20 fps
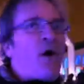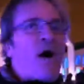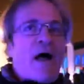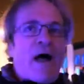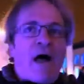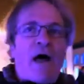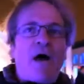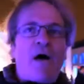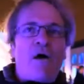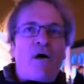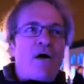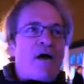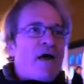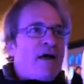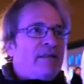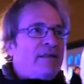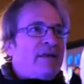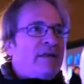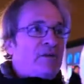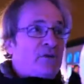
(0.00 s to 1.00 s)
how
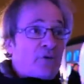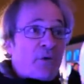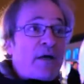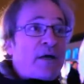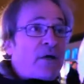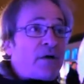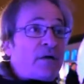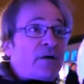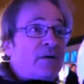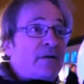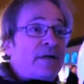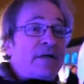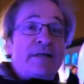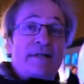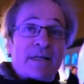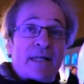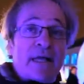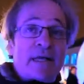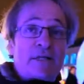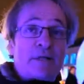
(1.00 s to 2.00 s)
they triggered the
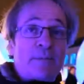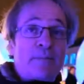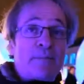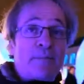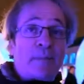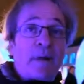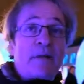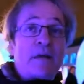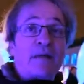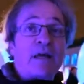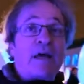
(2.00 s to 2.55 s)
installation, but